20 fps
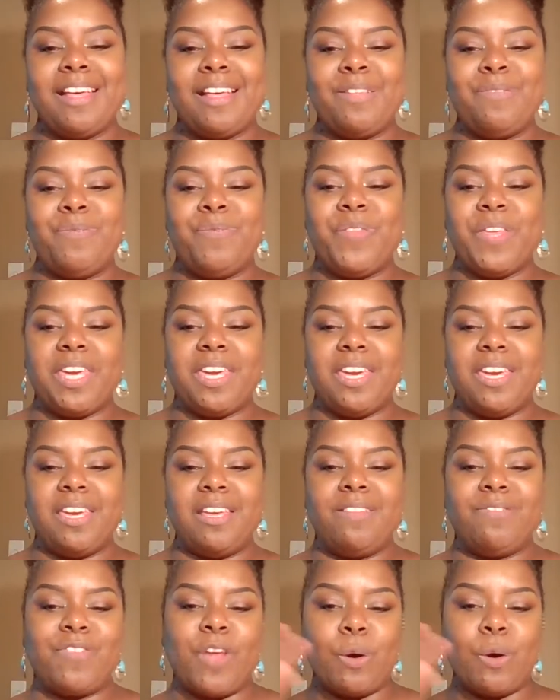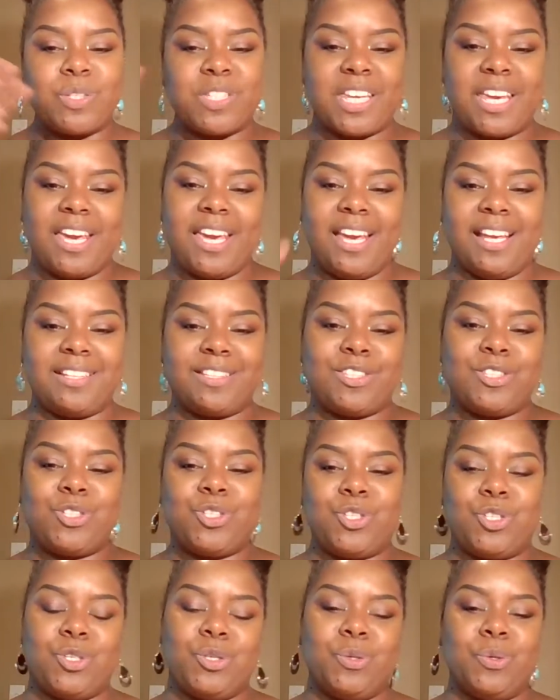those hints
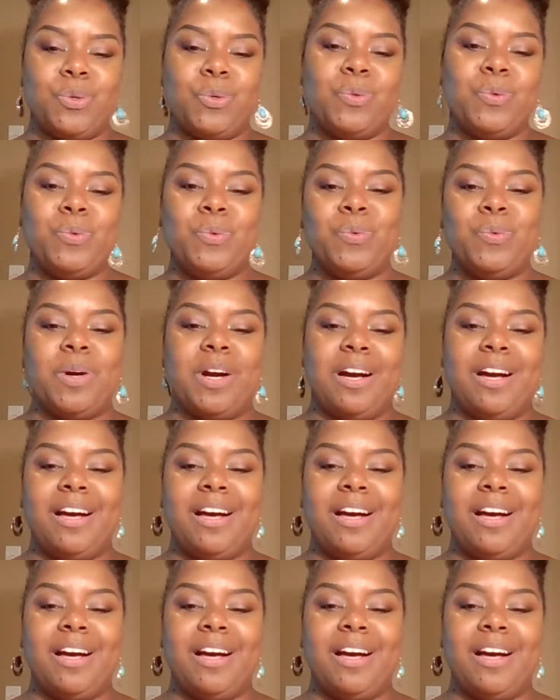to